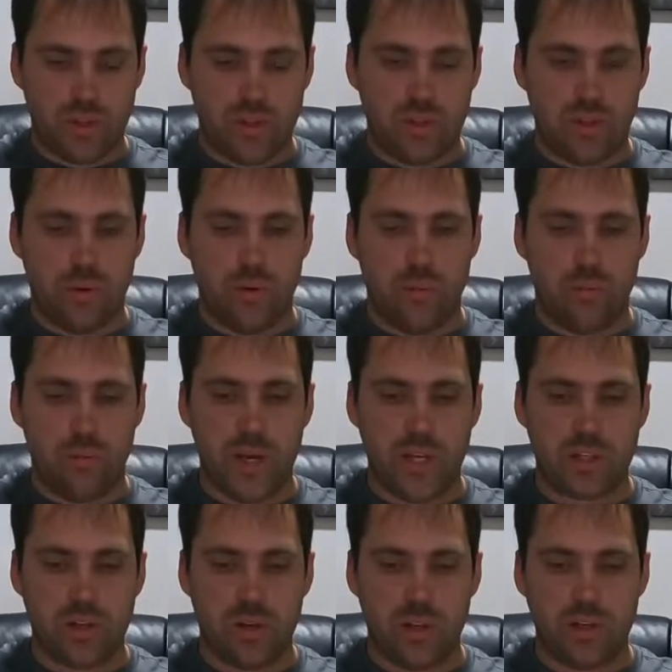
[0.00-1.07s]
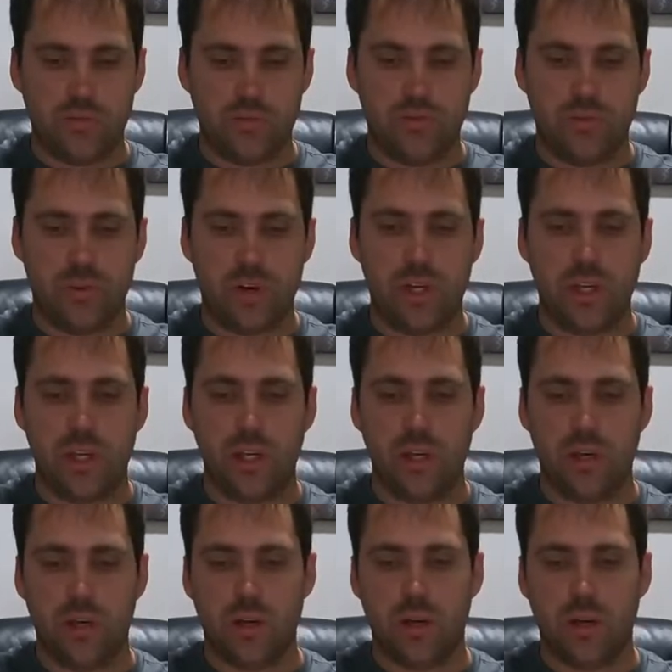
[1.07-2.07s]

So, best cost-friendly